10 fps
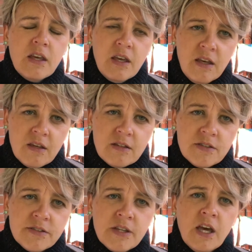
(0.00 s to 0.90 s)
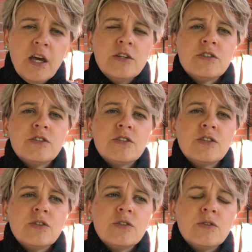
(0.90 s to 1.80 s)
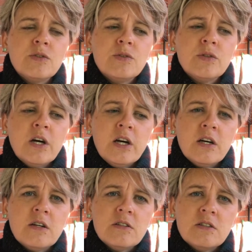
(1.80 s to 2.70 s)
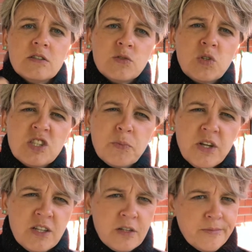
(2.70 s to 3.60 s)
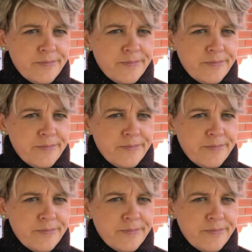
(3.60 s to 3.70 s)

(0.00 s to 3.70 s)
is to switch the breaker.